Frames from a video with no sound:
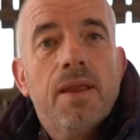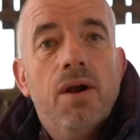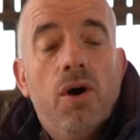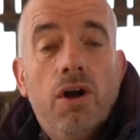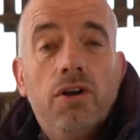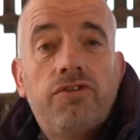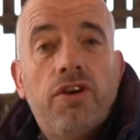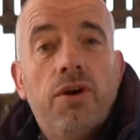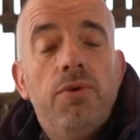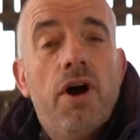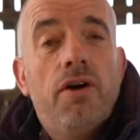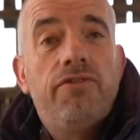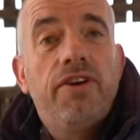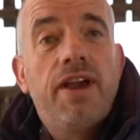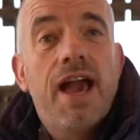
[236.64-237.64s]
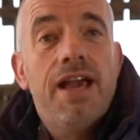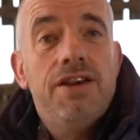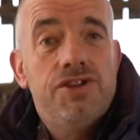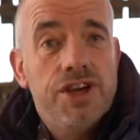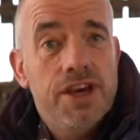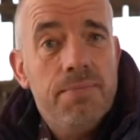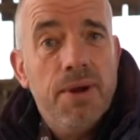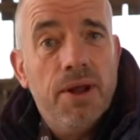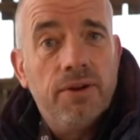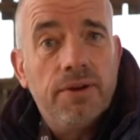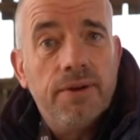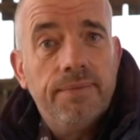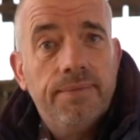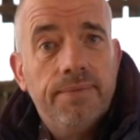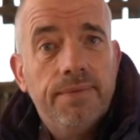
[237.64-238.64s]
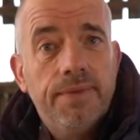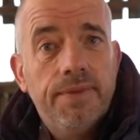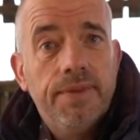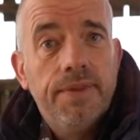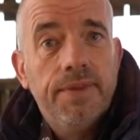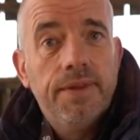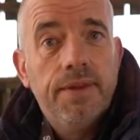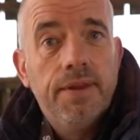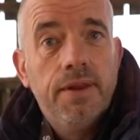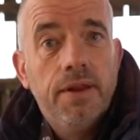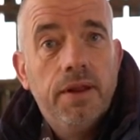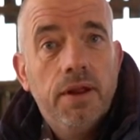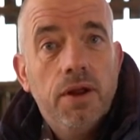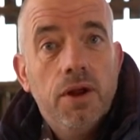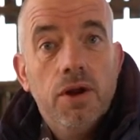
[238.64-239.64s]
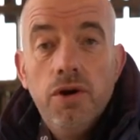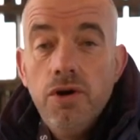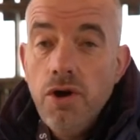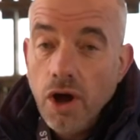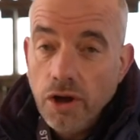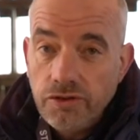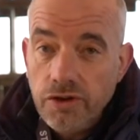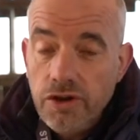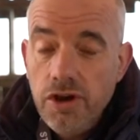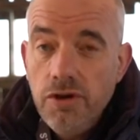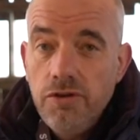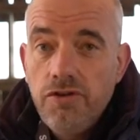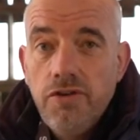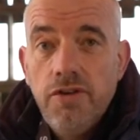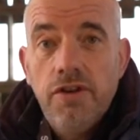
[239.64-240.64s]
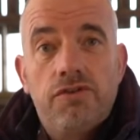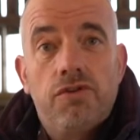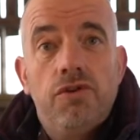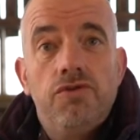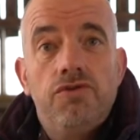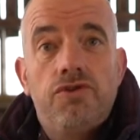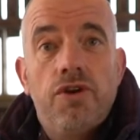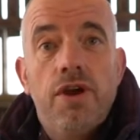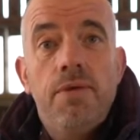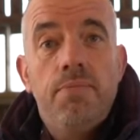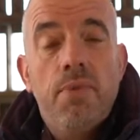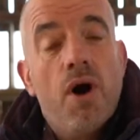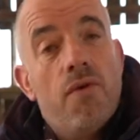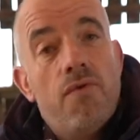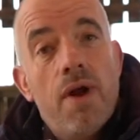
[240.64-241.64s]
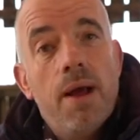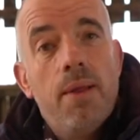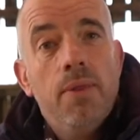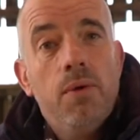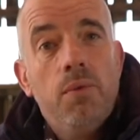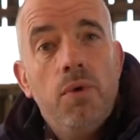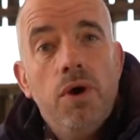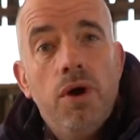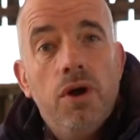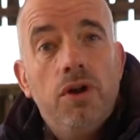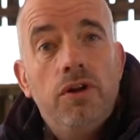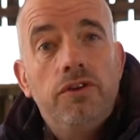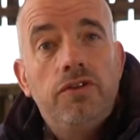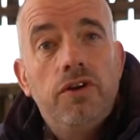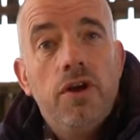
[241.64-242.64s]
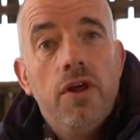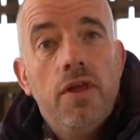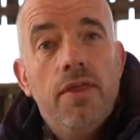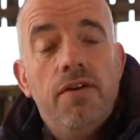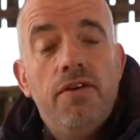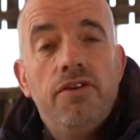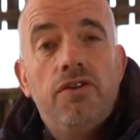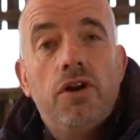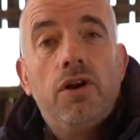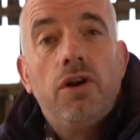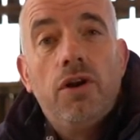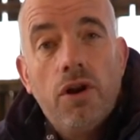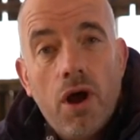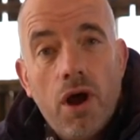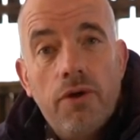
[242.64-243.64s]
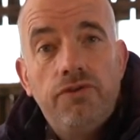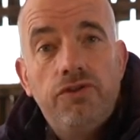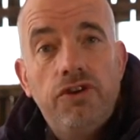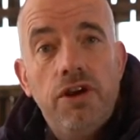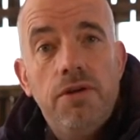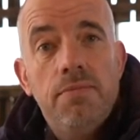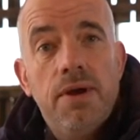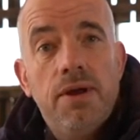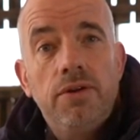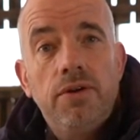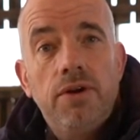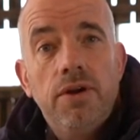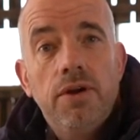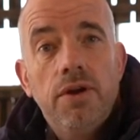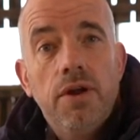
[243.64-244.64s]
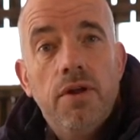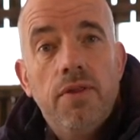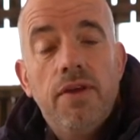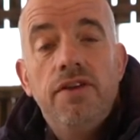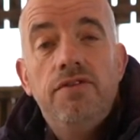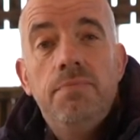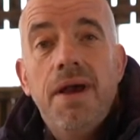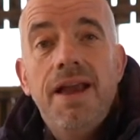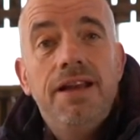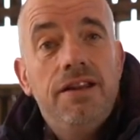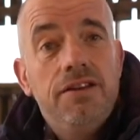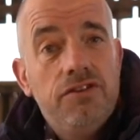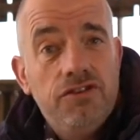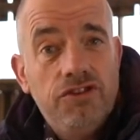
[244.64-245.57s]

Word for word: Also, not forgetting sheep milk. Not so huge in country, but around the world, there is a lot of sheep milk that is made into